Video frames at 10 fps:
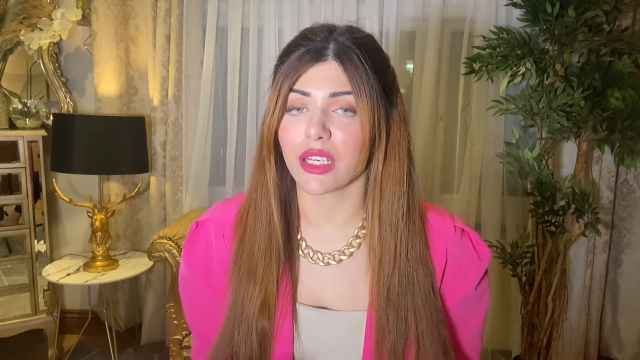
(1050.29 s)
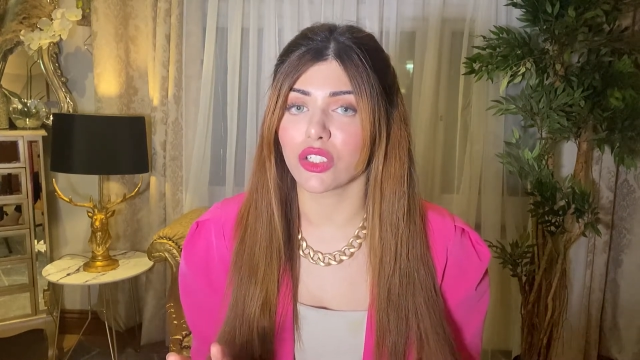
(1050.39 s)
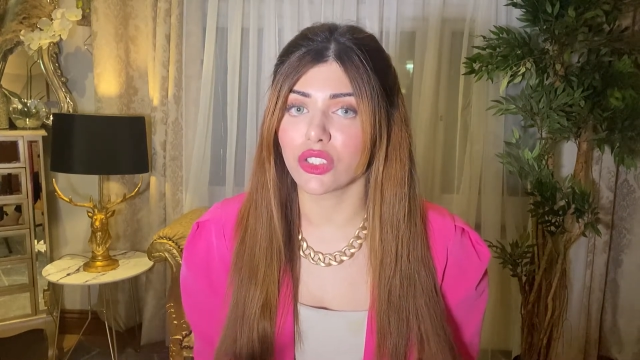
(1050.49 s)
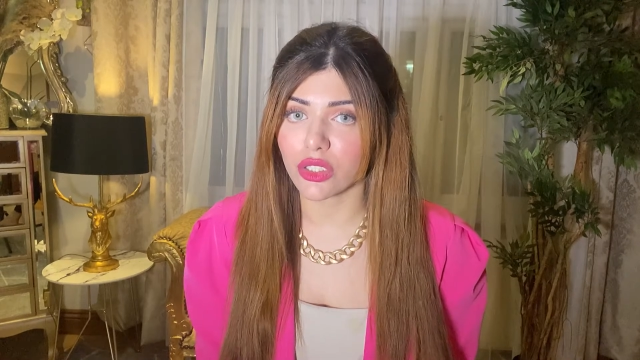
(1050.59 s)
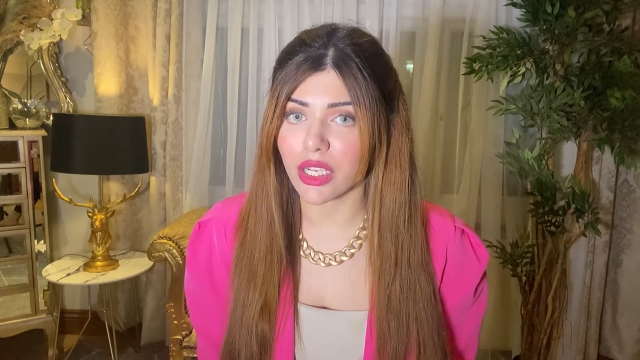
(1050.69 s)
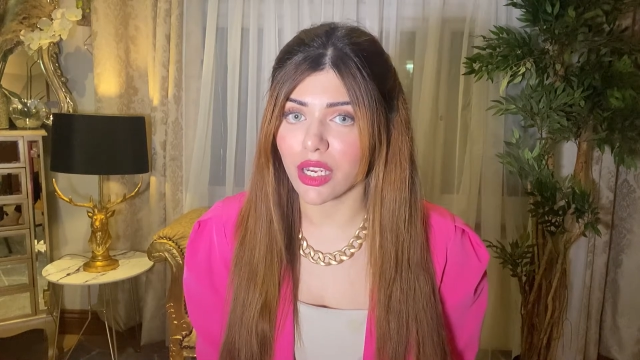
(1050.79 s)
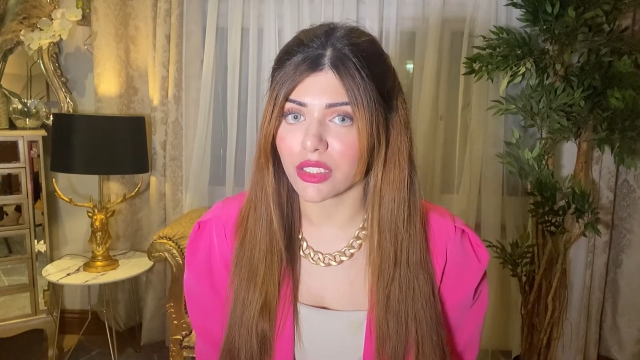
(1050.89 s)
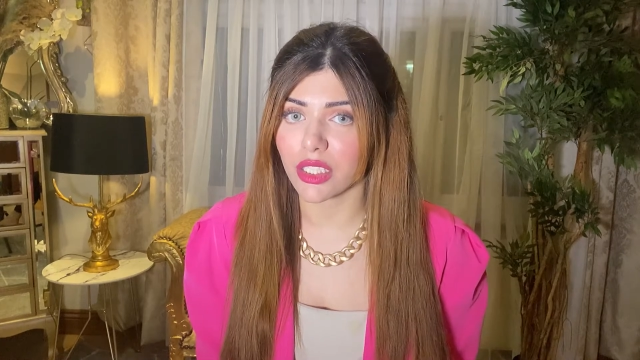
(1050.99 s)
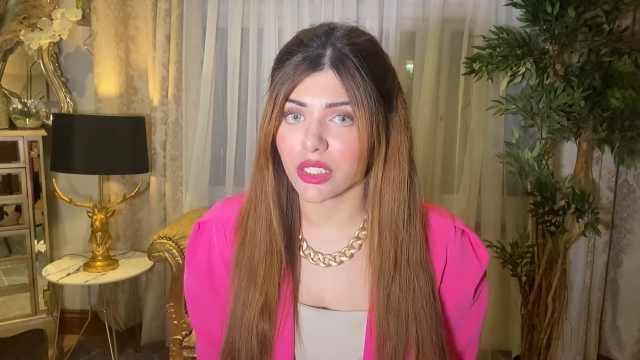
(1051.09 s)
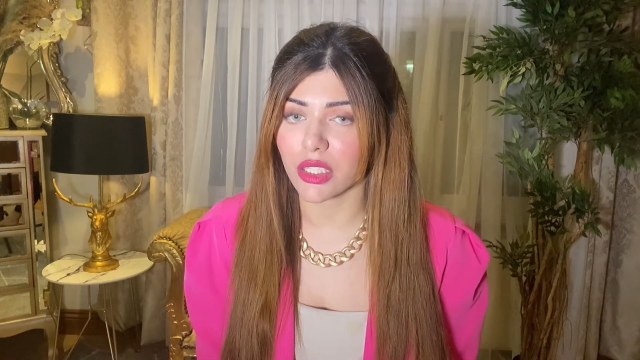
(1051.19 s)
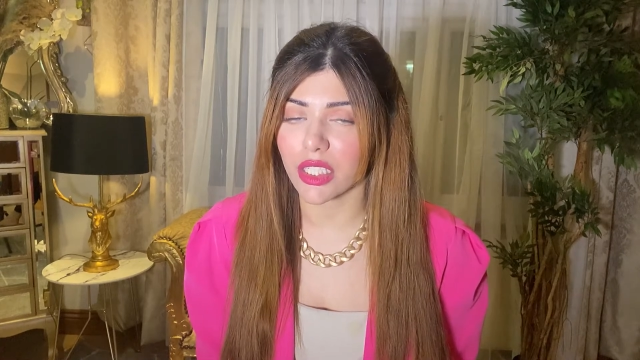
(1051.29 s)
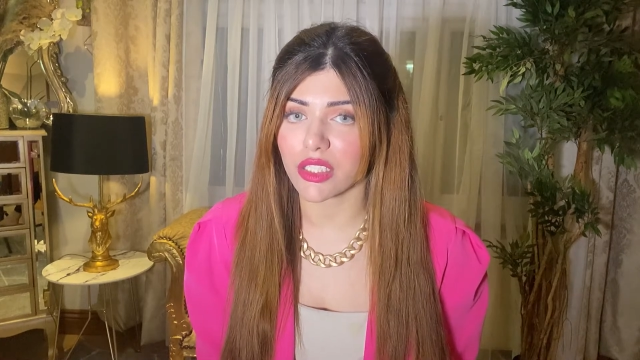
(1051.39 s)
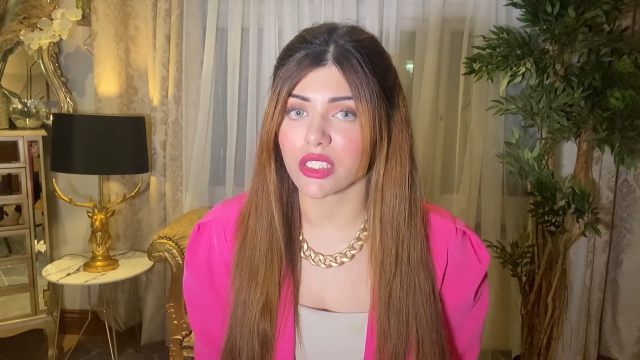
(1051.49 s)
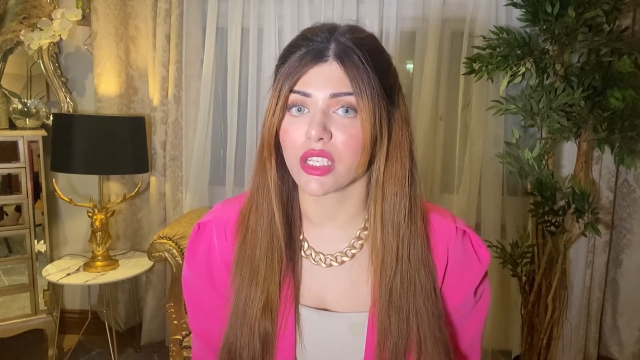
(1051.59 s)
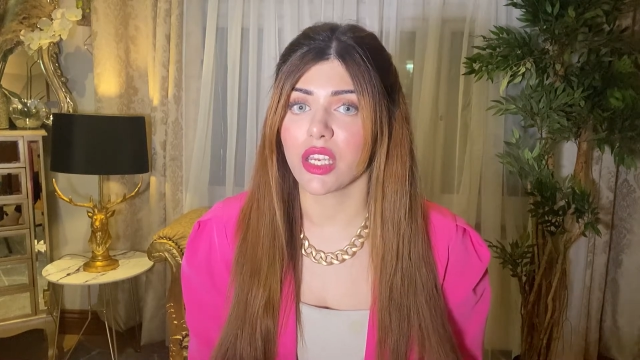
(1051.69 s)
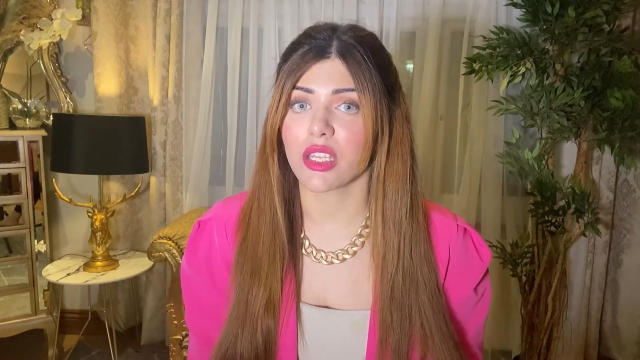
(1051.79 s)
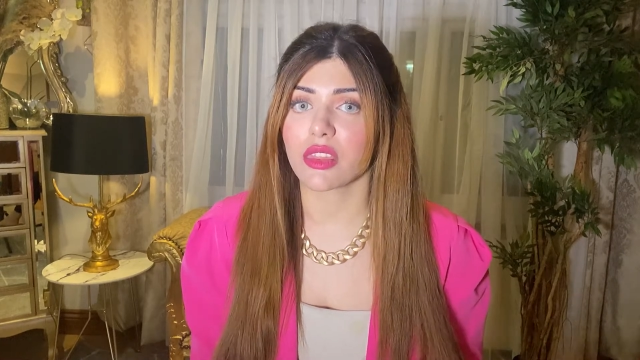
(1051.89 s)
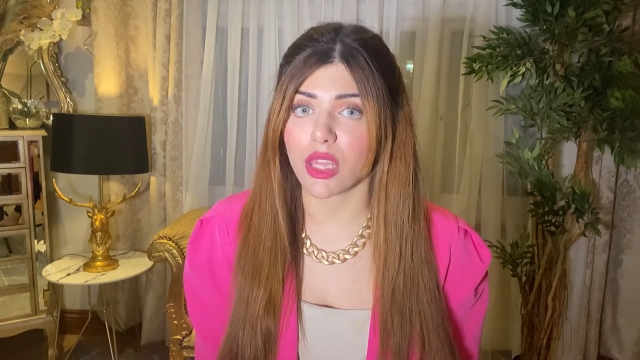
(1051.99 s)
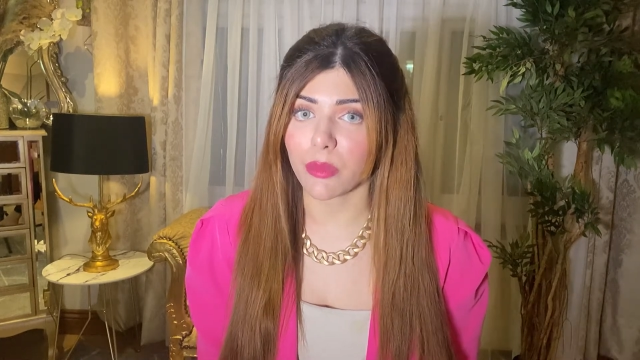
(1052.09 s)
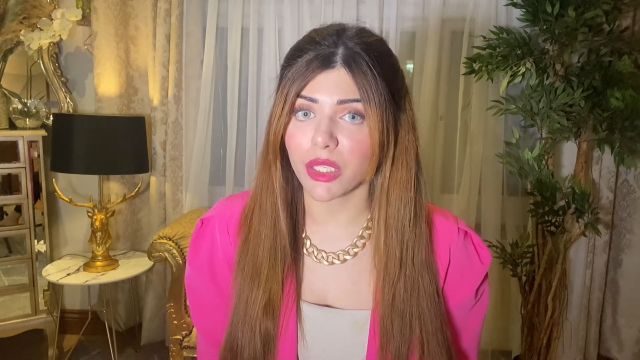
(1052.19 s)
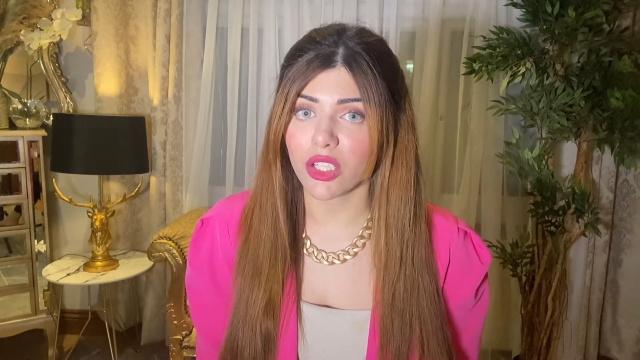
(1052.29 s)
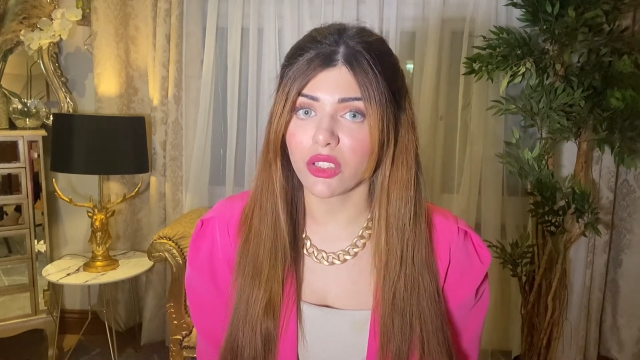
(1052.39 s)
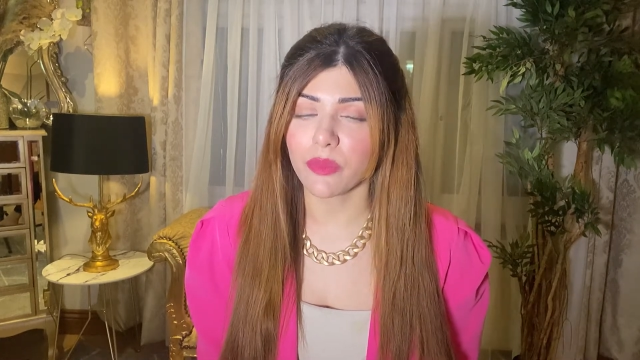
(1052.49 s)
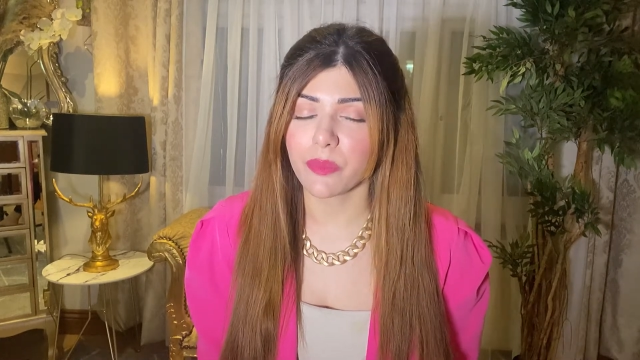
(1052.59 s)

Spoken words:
a good articulated thumbnail,